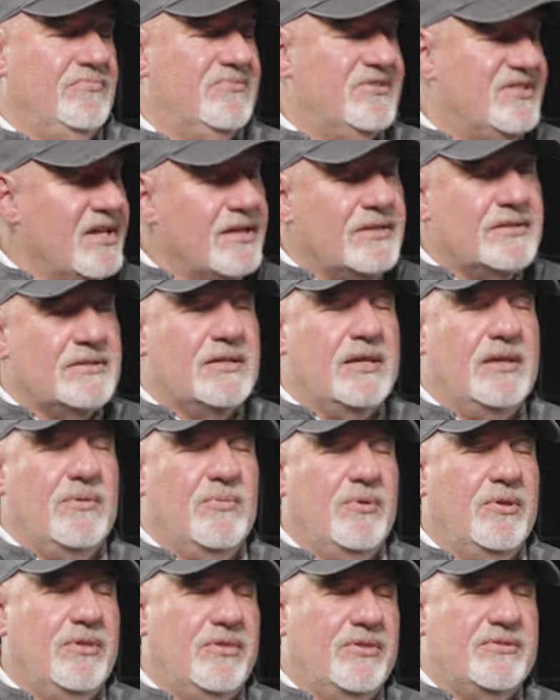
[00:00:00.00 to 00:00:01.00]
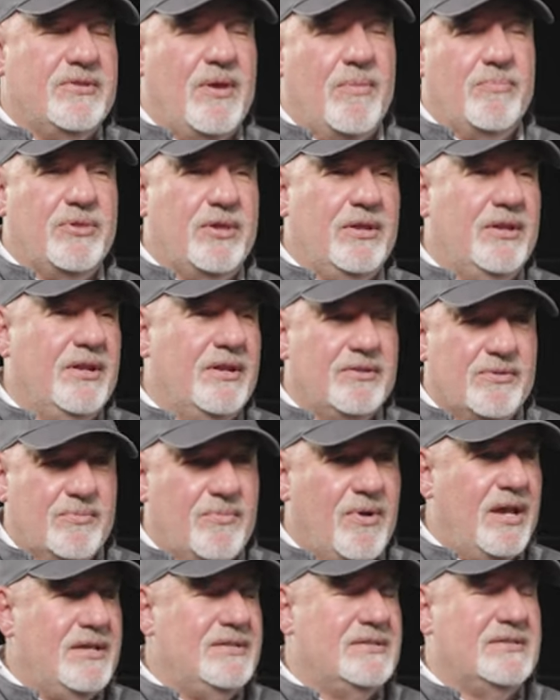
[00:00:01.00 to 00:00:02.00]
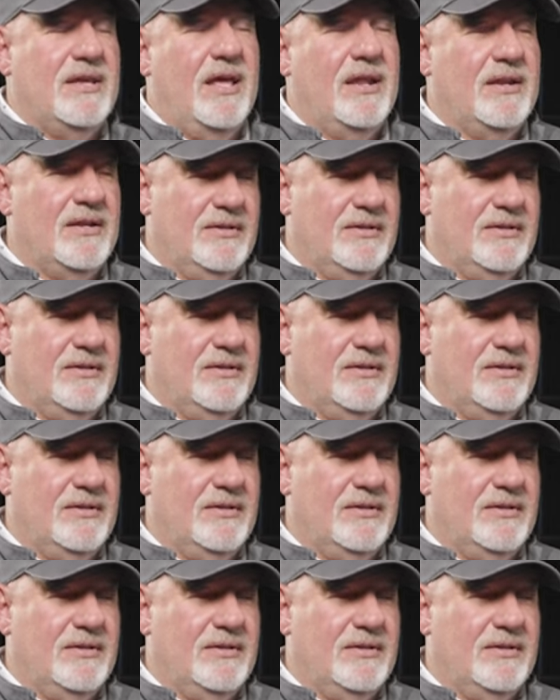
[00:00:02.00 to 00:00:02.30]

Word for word: 60 with something in the right setting.